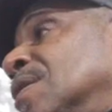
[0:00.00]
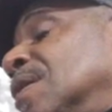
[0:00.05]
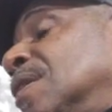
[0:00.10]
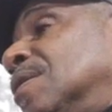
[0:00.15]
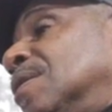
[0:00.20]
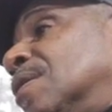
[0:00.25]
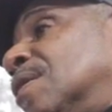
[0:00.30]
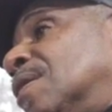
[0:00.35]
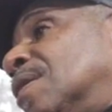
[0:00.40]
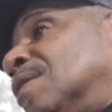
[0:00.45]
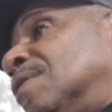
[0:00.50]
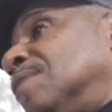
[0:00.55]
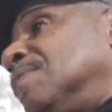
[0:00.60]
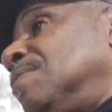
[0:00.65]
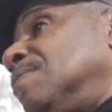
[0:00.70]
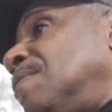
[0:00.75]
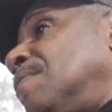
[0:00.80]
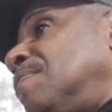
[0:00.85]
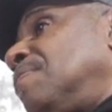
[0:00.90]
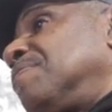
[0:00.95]
And uh,
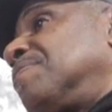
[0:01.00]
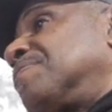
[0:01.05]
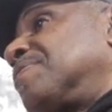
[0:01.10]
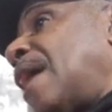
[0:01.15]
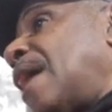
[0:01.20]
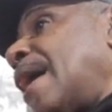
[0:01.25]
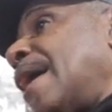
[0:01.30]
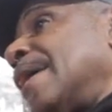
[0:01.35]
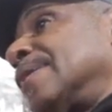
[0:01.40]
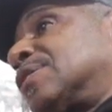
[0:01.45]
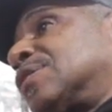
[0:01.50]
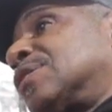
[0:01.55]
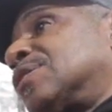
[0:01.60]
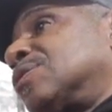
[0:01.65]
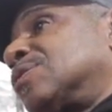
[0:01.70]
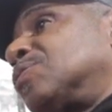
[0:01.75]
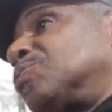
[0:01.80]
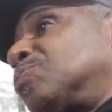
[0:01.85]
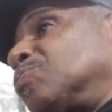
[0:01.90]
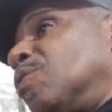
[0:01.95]

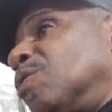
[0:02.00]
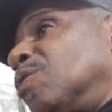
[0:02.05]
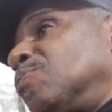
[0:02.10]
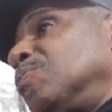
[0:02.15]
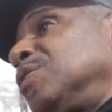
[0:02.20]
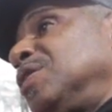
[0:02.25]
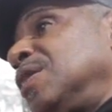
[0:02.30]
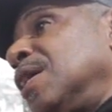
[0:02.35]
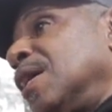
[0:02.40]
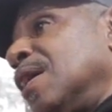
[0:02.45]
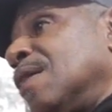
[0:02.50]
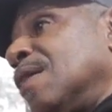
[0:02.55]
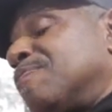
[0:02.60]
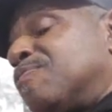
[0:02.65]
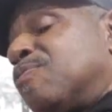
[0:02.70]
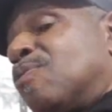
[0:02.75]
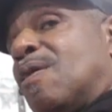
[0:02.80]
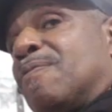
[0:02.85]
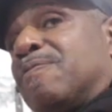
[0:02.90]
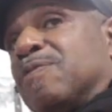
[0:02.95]
that's what we here
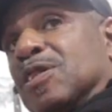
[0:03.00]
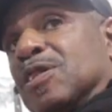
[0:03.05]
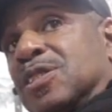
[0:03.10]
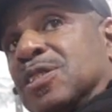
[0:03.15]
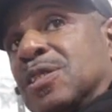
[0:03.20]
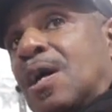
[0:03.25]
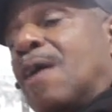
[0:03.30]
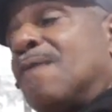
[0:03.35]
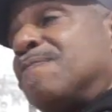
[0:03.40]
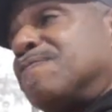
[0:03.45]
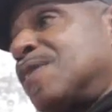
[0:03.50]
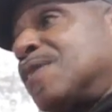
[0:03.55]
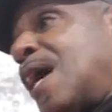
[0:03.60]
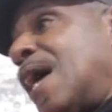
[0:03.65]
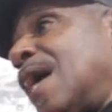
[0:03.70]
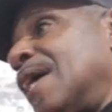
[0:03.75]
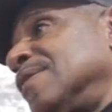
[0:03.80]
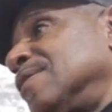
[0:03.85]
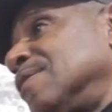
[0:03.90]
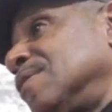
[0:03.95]
for, for self,
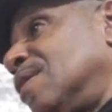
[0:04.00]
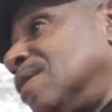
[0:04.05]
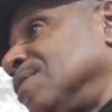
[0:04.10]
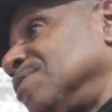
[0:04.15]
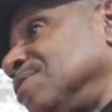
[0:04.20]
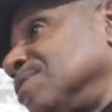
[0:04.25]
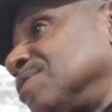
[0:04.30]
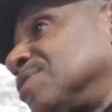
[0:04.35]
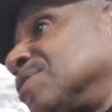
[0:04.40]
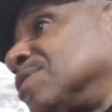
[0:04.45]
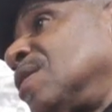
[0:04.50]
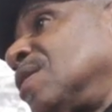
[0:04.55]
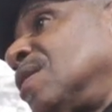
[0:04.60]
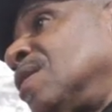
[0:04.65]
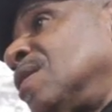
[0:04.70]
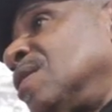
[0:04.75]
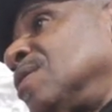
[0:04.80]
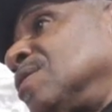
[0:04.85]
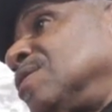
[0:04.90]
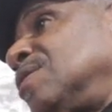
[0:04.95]
kind, and others,
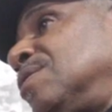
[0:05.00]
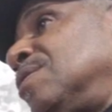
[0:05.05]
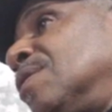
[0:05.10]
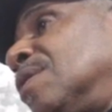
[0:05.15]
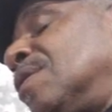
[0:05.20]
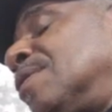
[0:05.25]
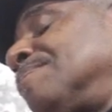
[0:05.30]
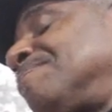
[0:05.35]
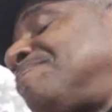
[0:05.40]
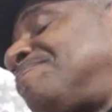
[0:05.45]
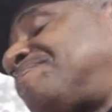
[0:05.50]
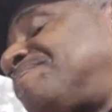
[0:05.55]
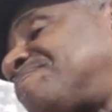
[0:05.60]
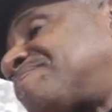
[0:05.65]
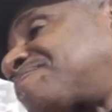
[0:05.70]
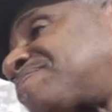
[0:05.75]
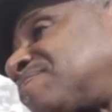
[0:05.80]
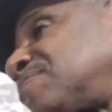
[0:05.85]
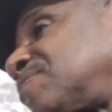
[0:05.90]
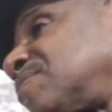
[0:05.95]
you know.
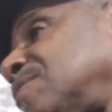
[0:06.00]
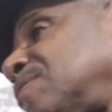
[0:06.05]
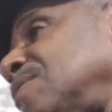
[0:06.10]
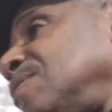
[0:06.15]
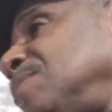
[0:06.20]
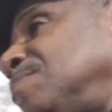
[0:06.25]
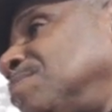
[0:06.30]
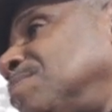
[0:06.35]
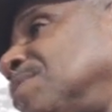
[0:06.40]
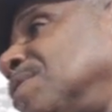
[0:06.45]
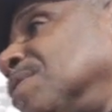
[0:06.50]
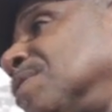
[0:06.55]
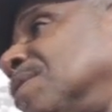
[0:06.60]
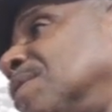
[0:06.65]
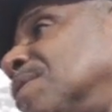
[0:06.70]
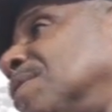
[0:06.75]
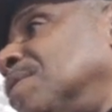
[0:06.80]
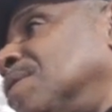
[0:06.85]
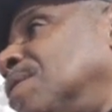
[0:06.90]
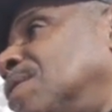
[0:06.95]
Mm. But
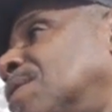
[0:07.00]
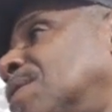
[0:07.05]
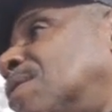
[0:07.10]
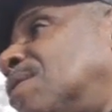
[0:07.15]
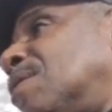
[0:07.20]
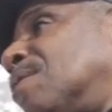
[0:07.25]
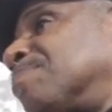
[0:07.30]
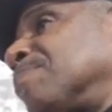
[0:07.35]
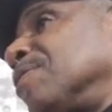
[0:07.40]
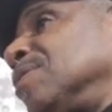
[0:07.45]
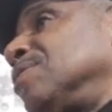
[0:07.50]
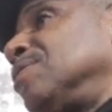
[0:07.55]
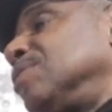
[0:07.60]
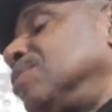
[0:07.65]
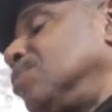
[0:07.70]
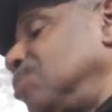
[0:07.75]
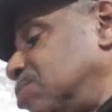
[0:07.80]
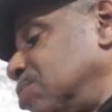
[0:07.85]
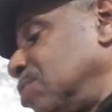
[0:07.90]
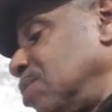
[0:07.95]
uh, all praises
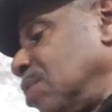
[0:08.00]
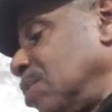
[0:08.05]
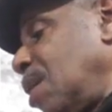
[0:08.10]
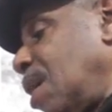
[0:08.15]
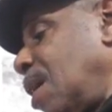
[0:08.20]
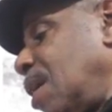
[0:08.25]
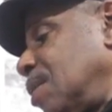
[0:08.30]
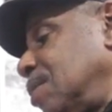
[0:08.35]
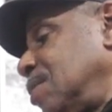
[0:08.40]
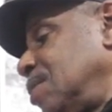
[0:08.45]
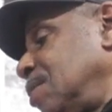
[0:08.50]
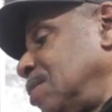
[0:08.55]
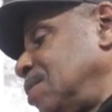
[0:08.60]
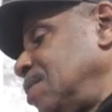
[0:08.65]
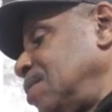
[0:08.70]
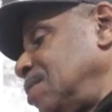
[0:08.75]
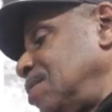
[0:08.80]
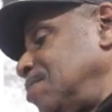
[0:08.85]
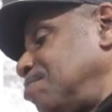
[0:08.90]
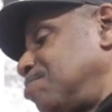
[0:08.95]
due to Allah,
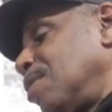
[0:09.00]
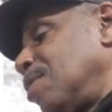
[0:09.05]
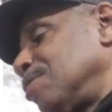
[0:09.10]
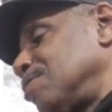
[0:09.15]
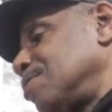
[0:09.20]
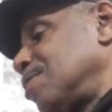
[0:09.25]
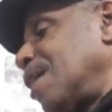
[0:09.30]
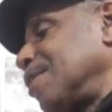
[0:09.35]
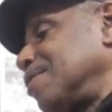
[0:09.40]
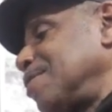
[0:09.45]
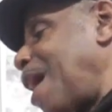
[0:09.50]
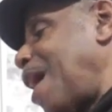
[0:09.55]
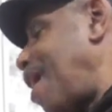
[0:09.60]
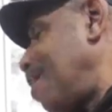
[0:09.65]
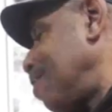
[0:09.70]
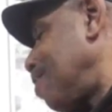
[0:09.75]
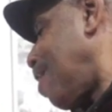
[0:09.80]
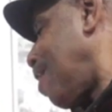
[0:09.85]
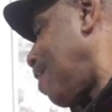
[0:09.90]
and brothers like now,